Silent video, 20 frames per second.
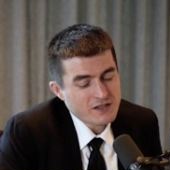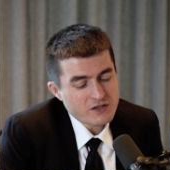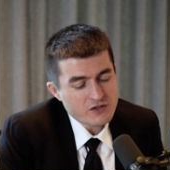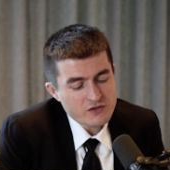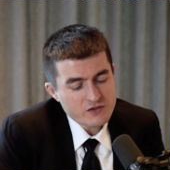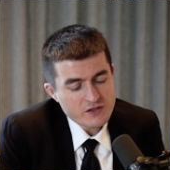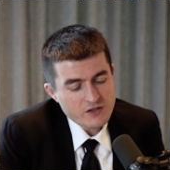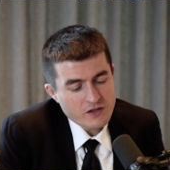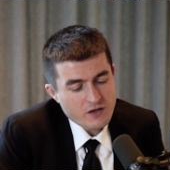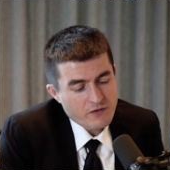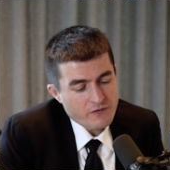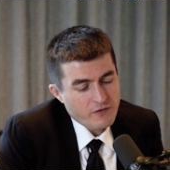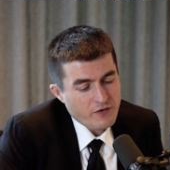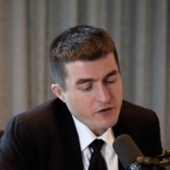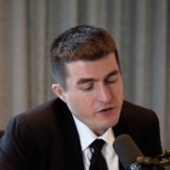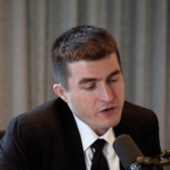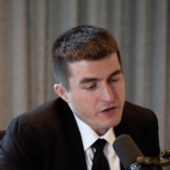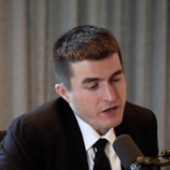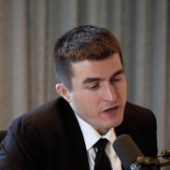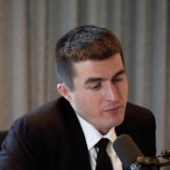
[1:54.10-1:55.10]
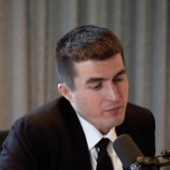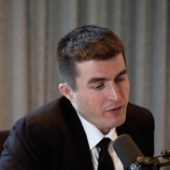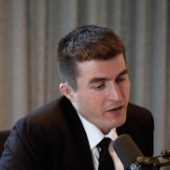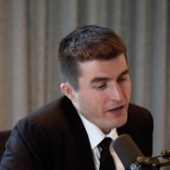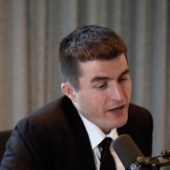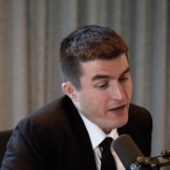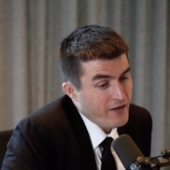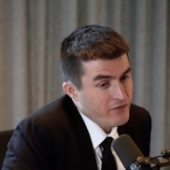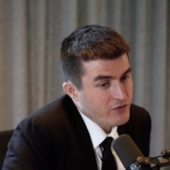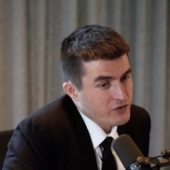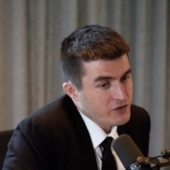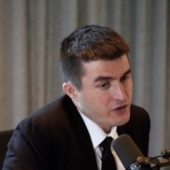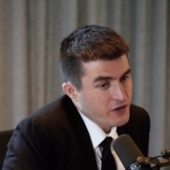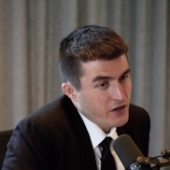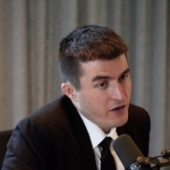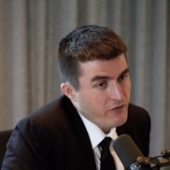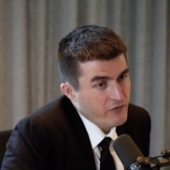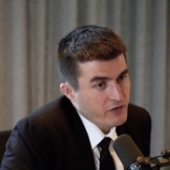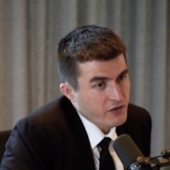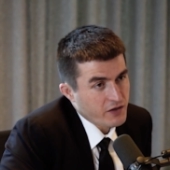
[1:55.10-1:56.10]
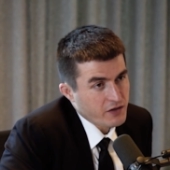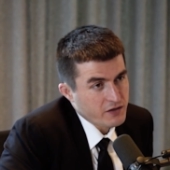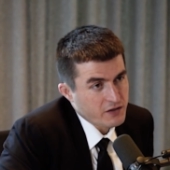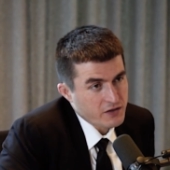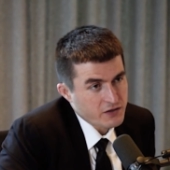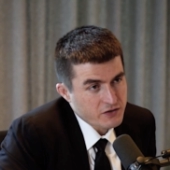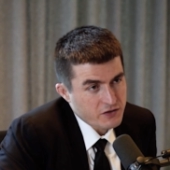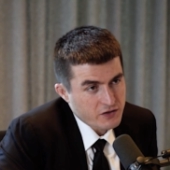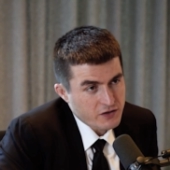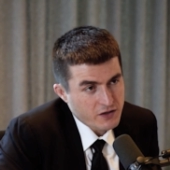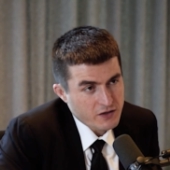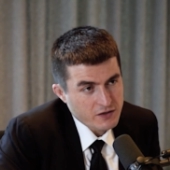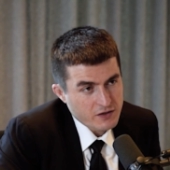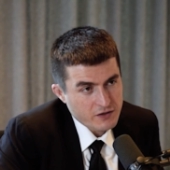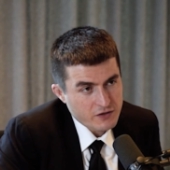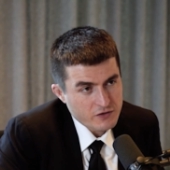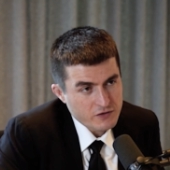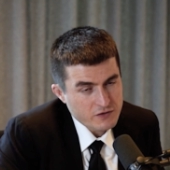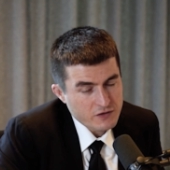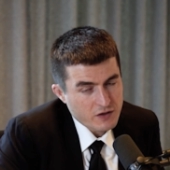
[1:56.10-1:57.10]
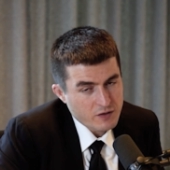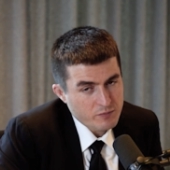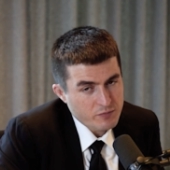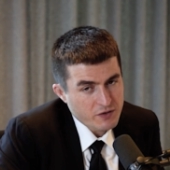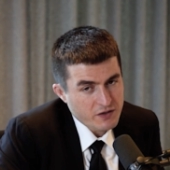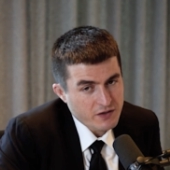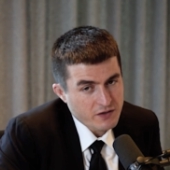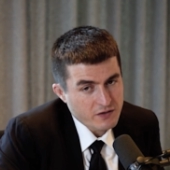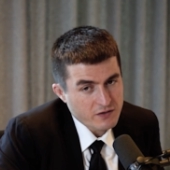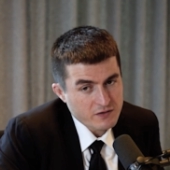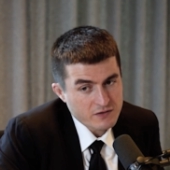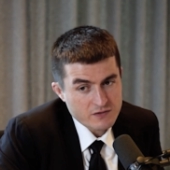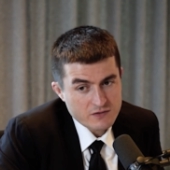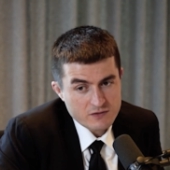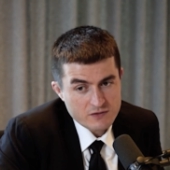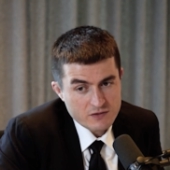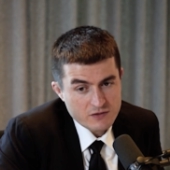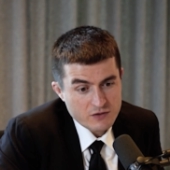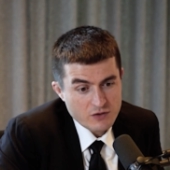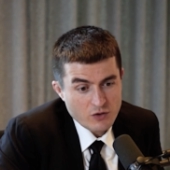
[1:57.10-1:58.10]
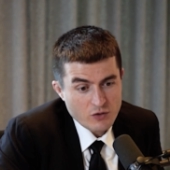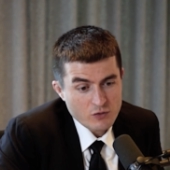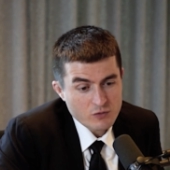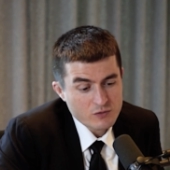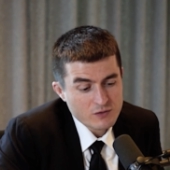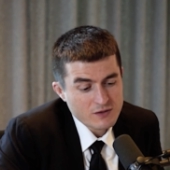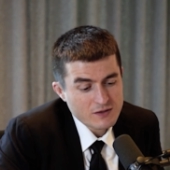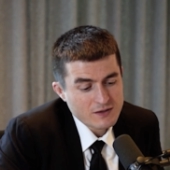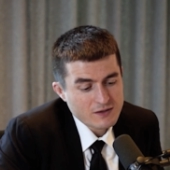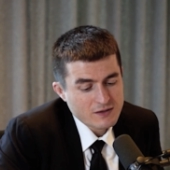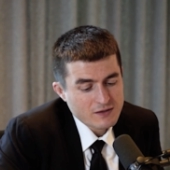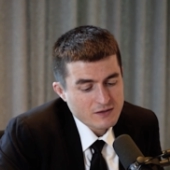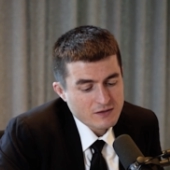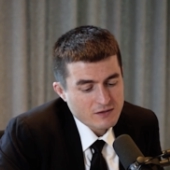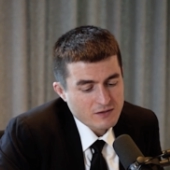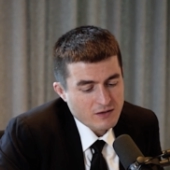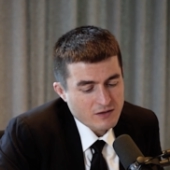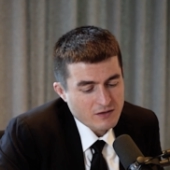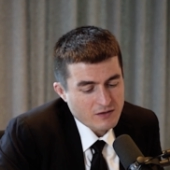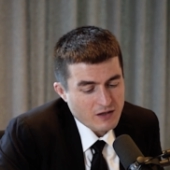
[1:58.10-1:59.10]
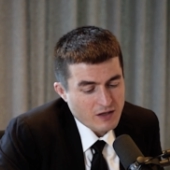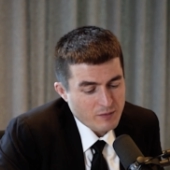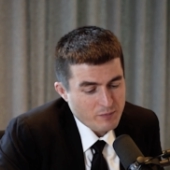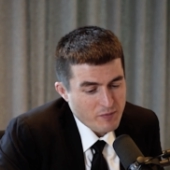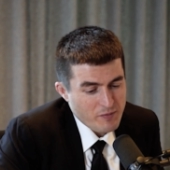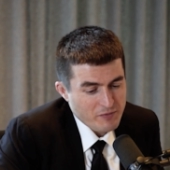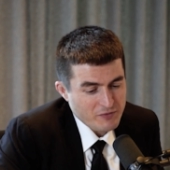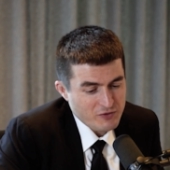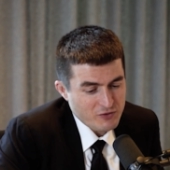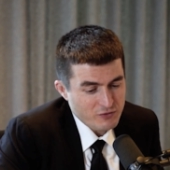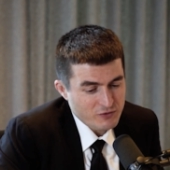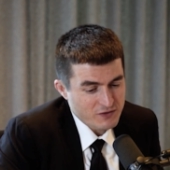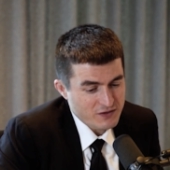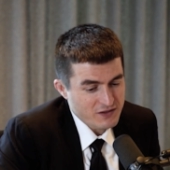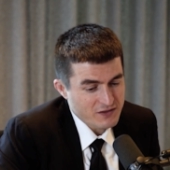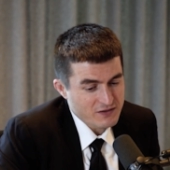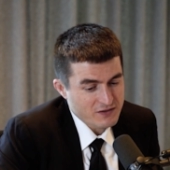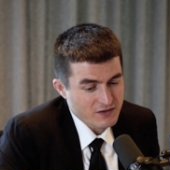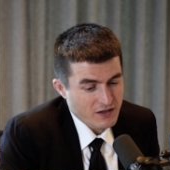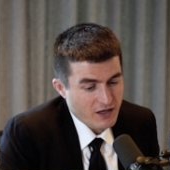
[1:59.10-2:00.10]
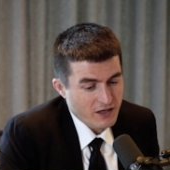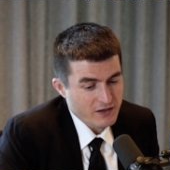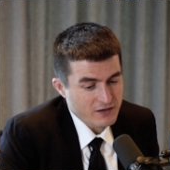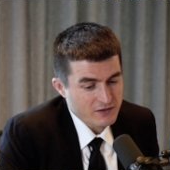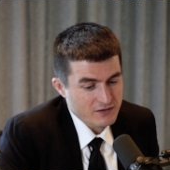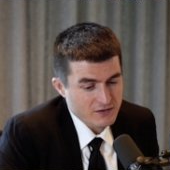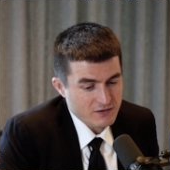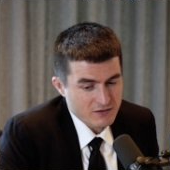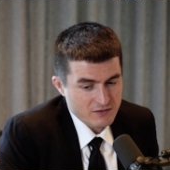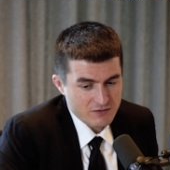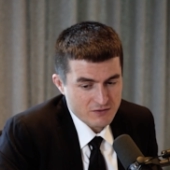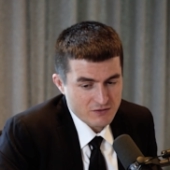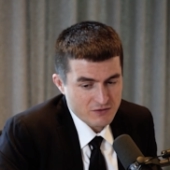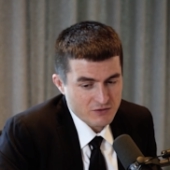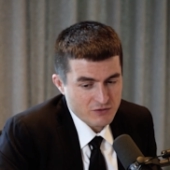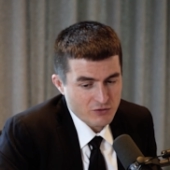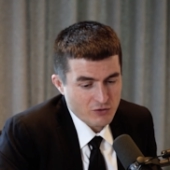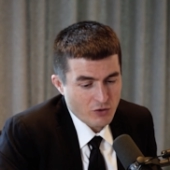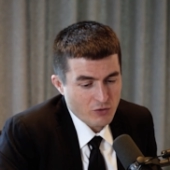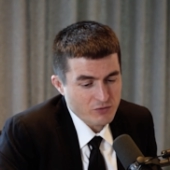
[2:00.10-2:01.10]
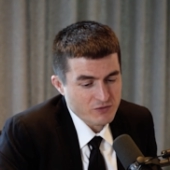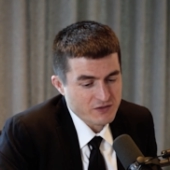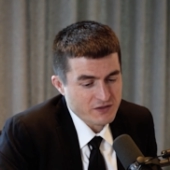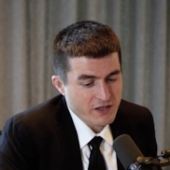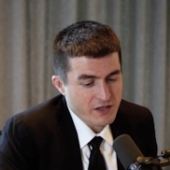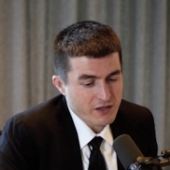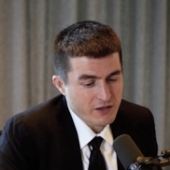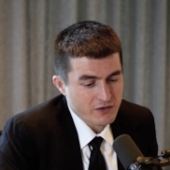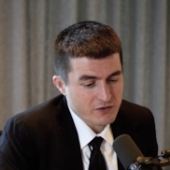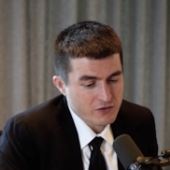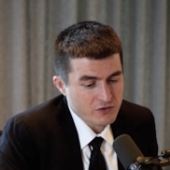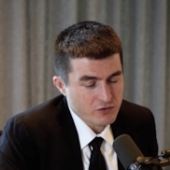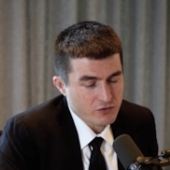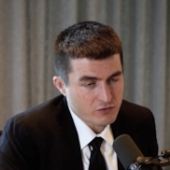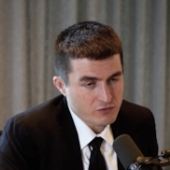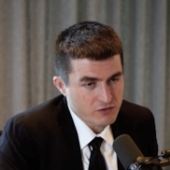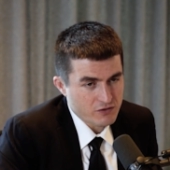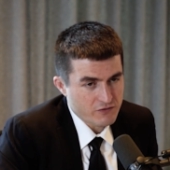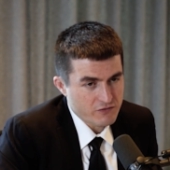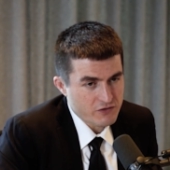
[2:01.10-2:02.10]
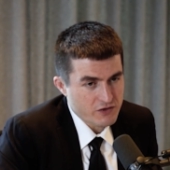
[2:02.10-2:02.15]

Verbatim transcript: interesting how far you get by averaging everything on the internet, like you said, because, you know, a lot of people do see science as you're always standing on the shoulders of